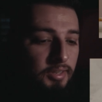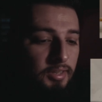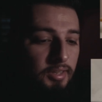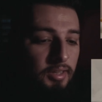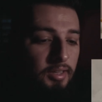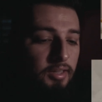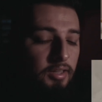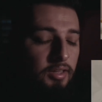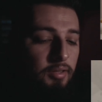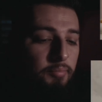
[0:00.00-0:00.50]

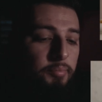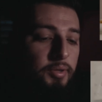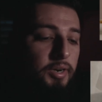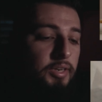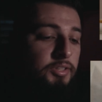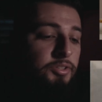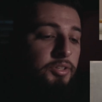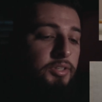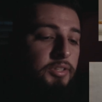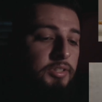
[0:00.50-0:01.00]
but
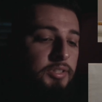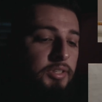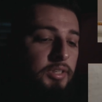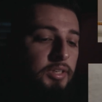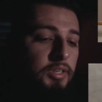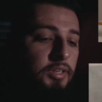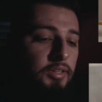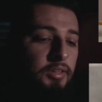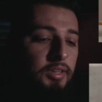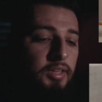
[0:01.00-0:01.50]
as you can
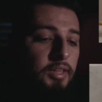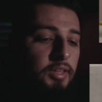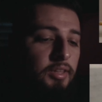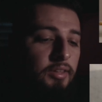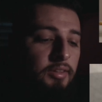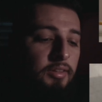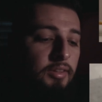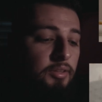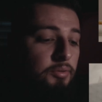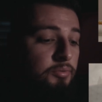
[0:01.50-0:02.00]
see, that
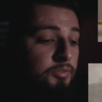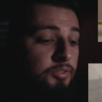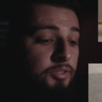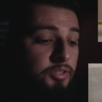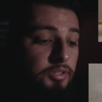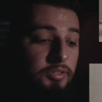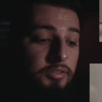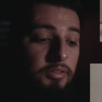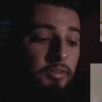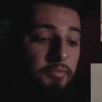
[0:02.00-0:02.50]
it was
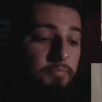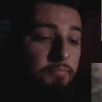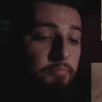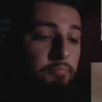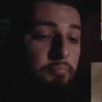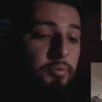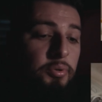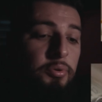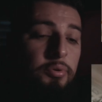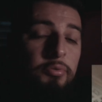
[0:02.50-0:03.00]
just a
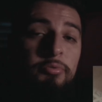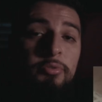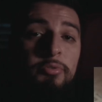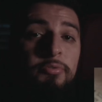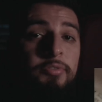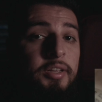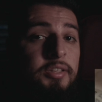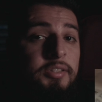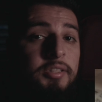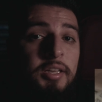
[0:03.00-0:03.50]
beautiful,
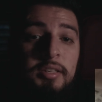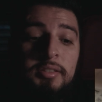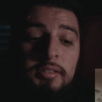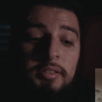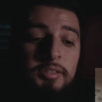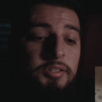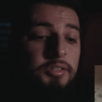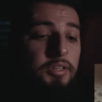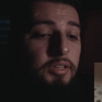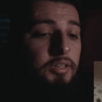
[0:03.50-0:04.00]

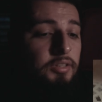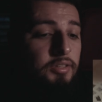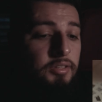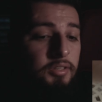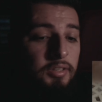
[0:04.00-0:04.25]
fantastic shot.